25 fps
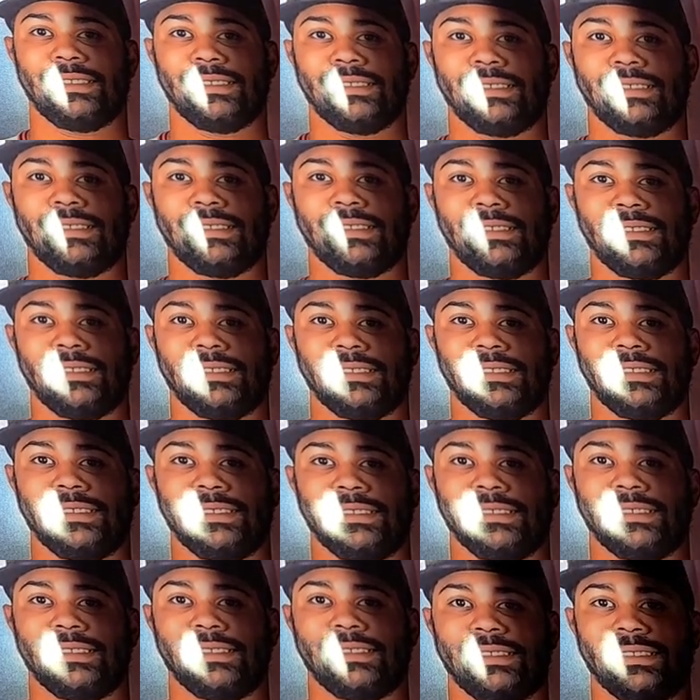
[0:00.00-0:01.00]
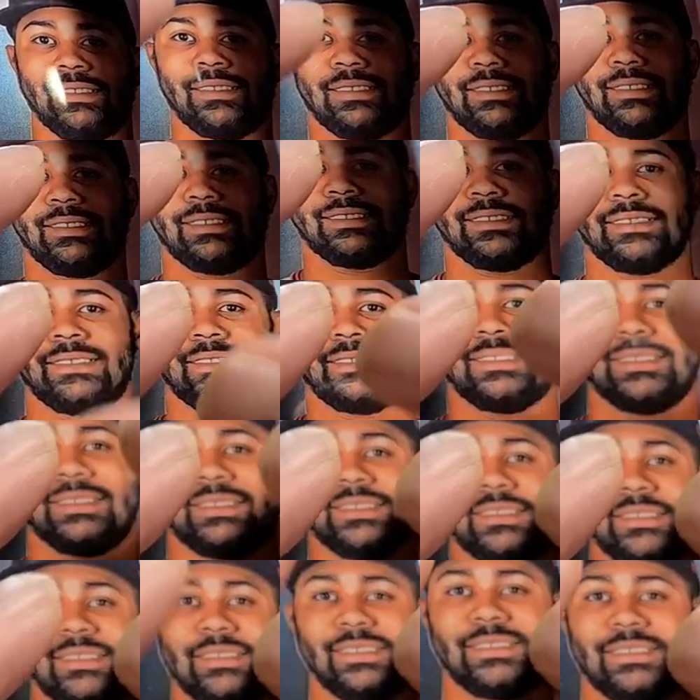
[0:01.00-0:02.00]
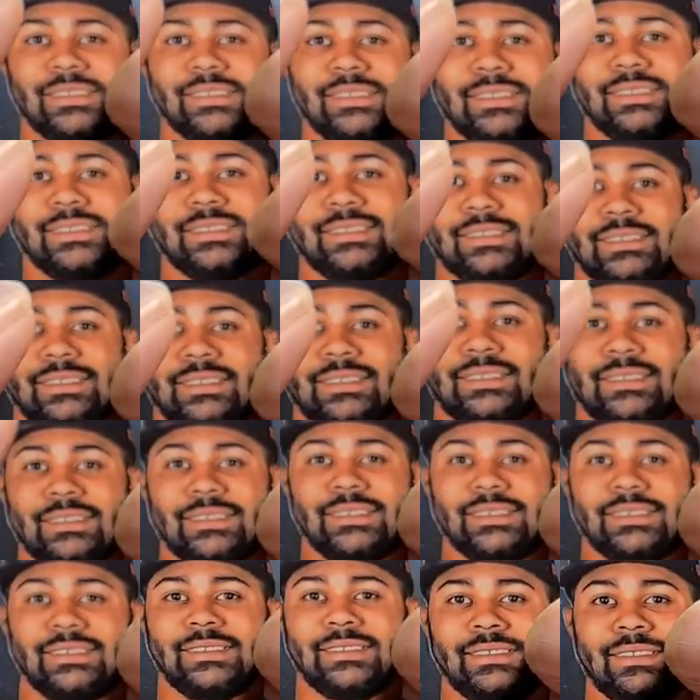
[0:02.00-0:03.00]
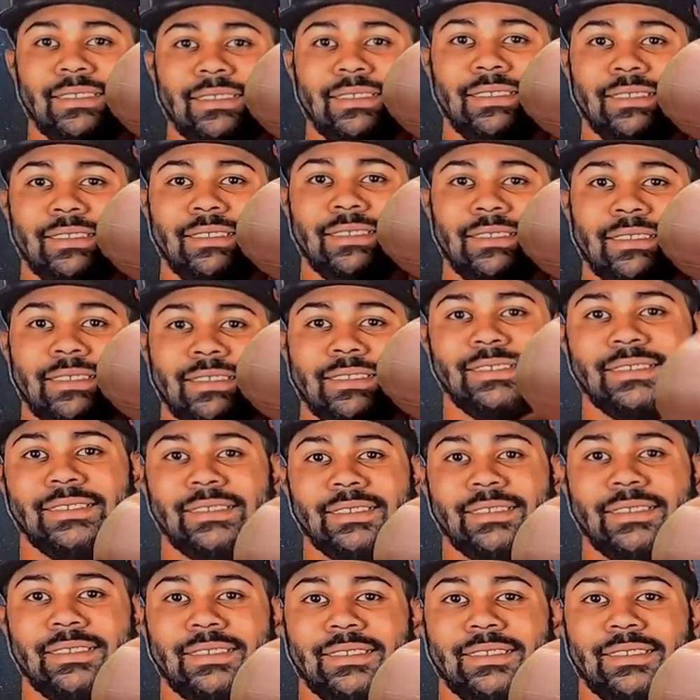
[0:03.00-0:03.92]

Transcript: We got a hollow silver refractor.